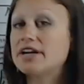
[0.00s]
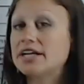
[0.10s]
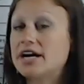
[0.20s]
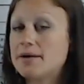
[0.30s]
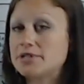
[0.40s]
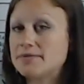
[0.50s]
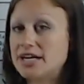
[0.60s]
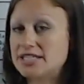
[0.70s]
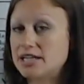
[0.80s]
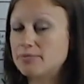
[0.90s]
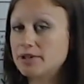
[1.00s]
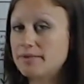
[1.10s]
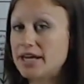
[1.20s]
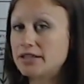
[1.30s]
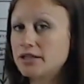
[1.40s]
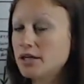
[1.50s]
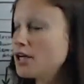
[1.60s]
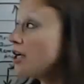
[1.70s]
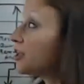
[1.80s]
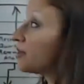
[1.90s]
to optimize and implement,
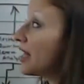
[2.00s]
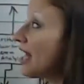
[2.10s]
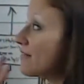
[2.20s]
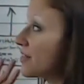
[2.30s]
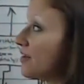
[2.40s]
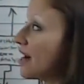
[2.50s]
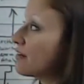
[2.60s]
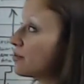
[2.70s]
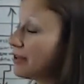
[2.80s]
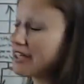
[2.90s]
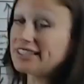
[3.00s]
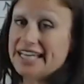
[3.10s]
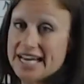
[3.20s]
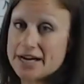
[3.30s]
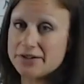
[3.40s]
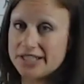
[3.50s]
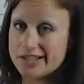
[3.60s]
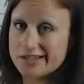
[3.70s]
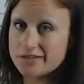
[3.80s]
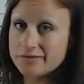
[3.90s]
you'll have the groundwork laid out
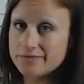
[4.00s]
here.